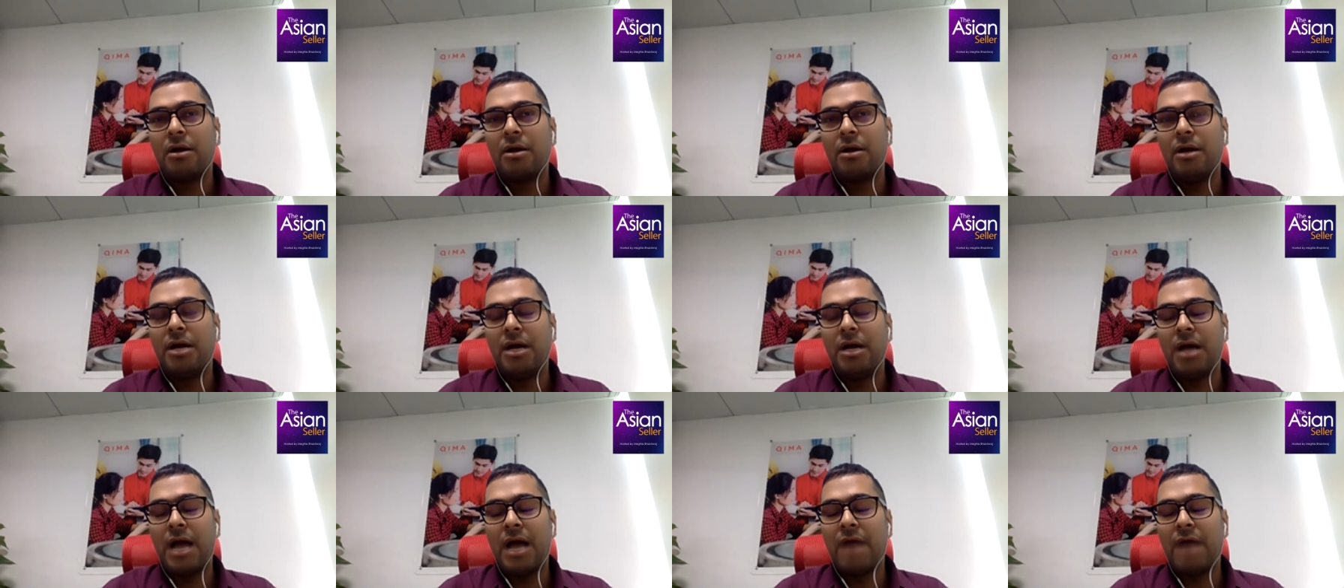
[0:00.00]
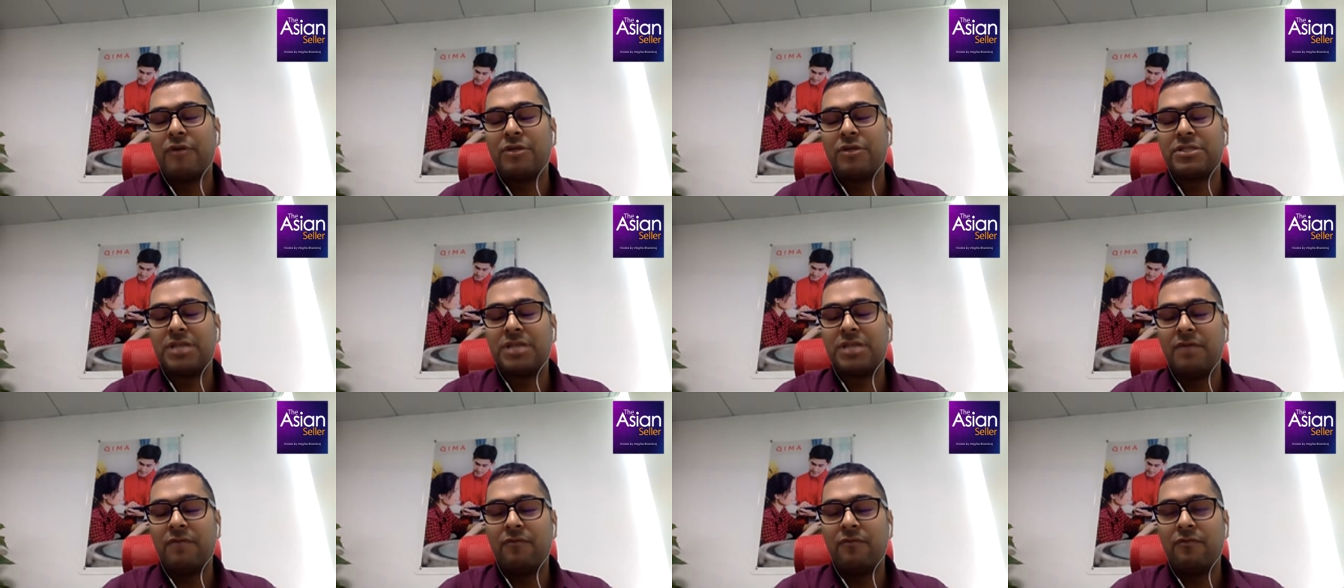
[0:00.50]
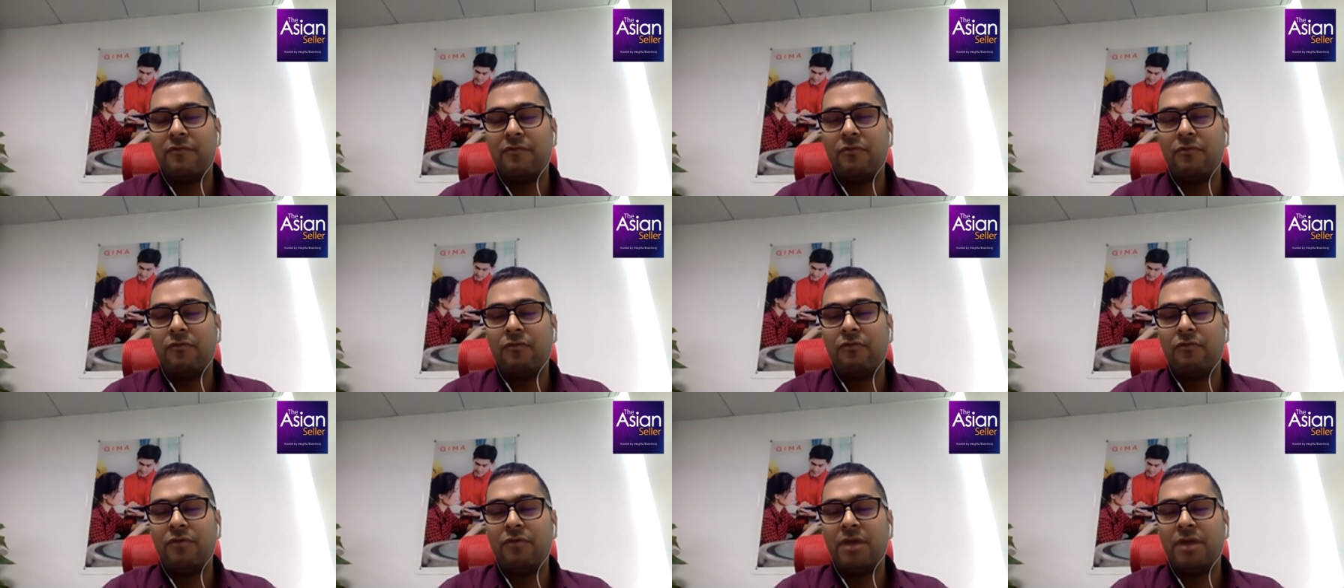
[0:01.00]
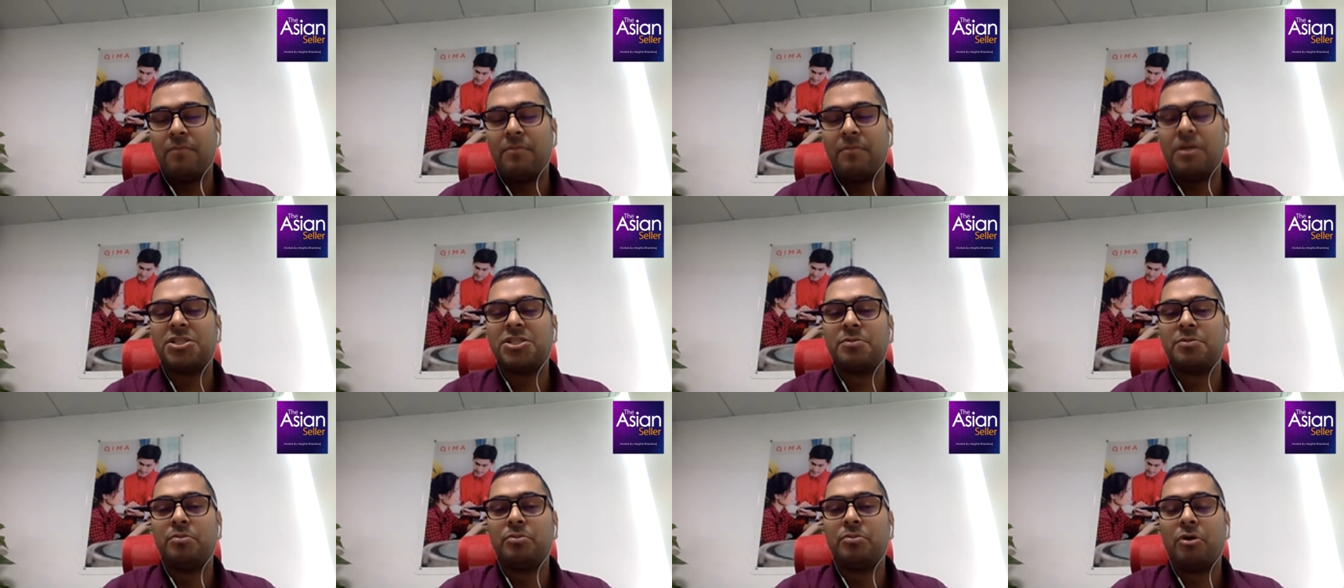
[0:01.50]
I would say we are
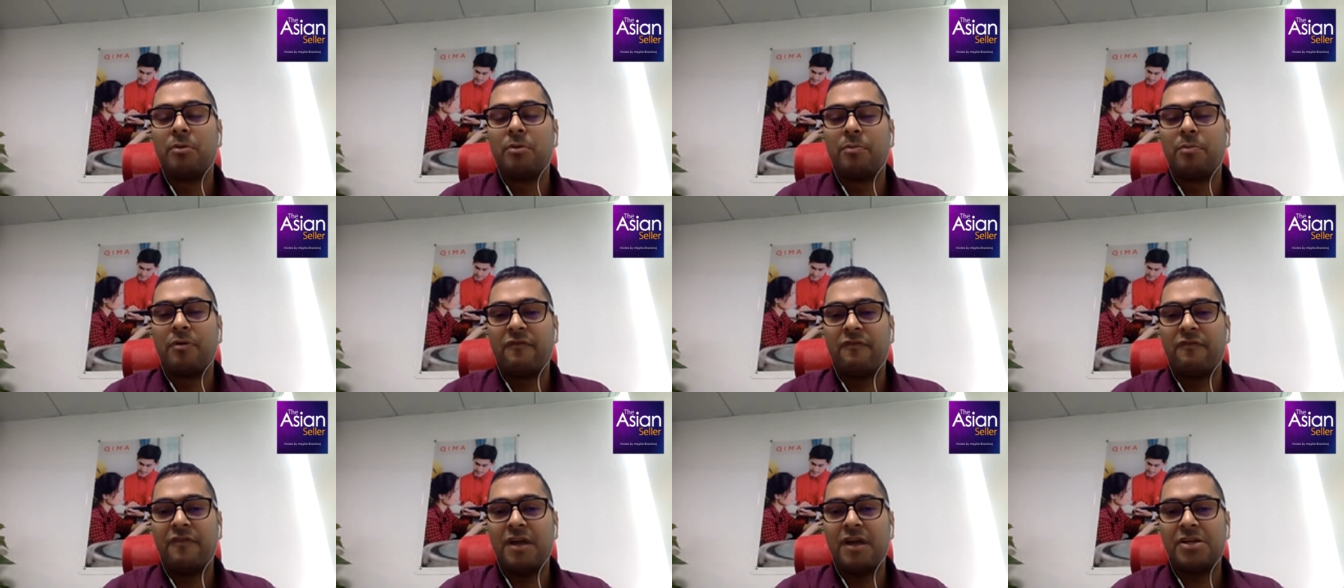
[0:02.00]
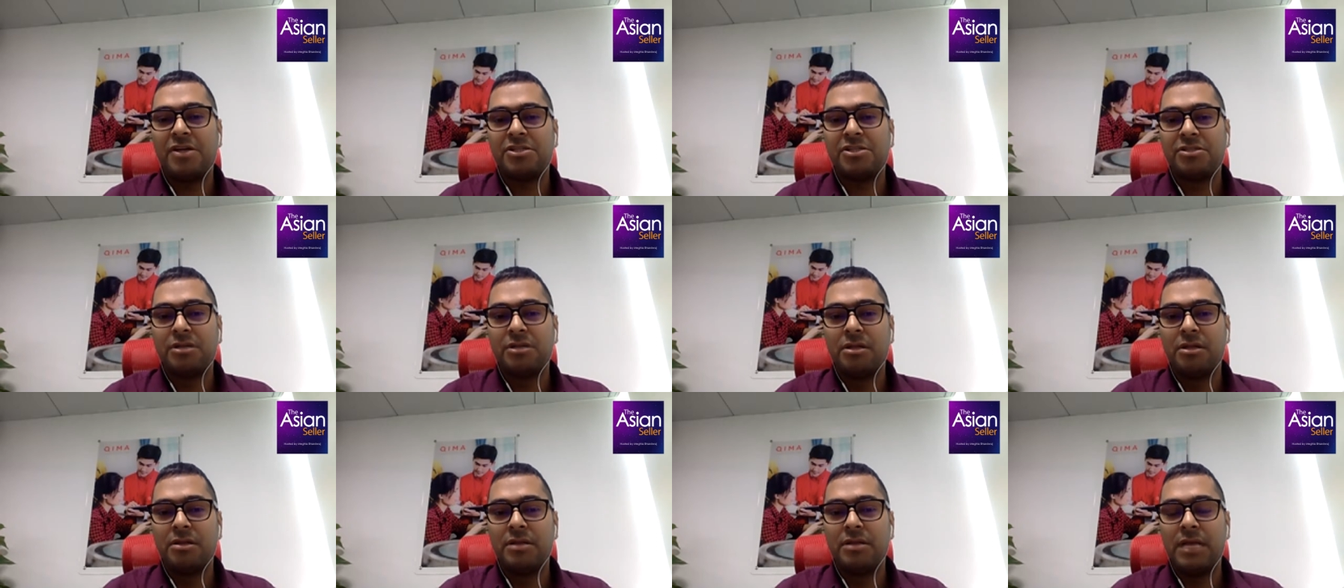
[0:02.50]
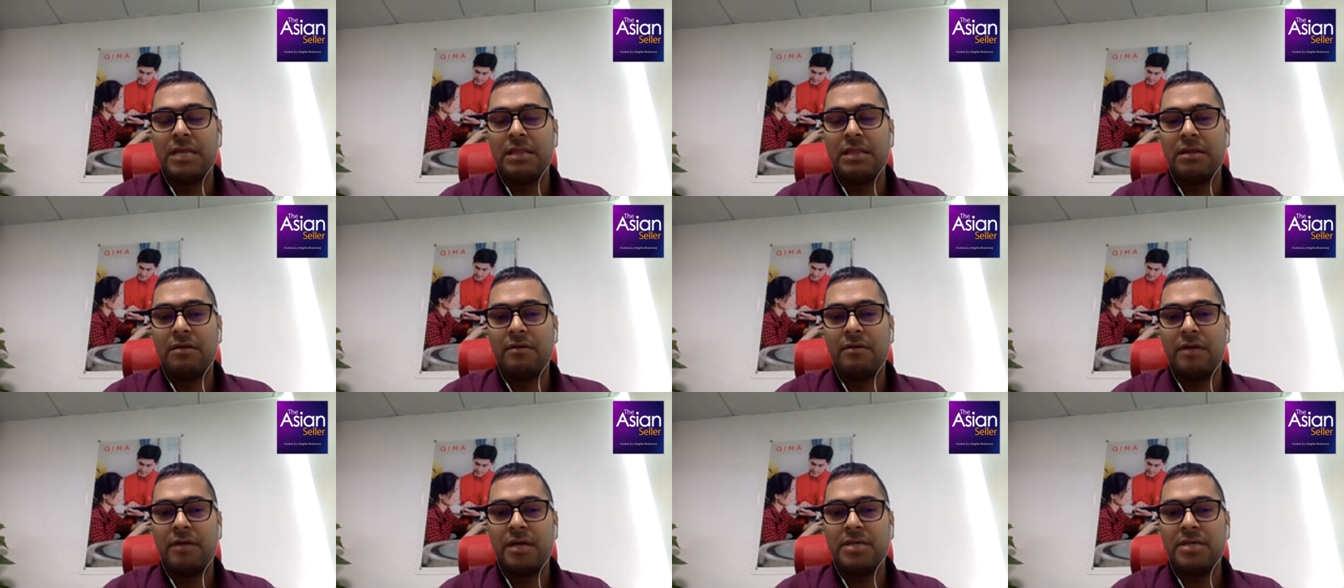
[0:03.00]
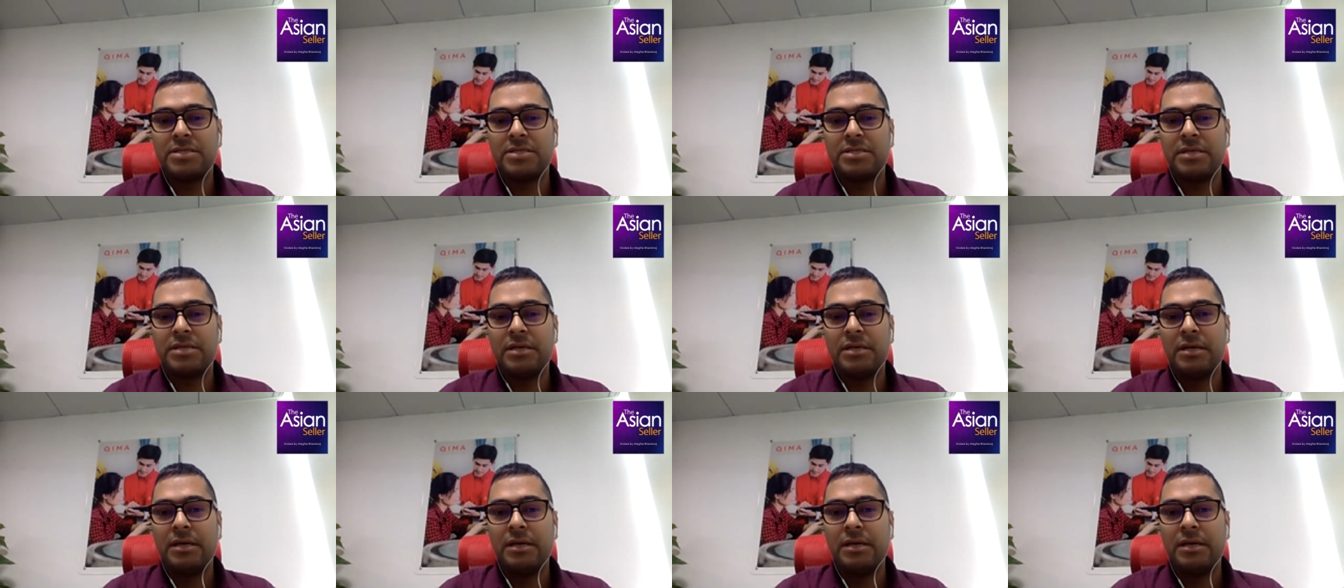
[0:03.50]
much more professional than the rest,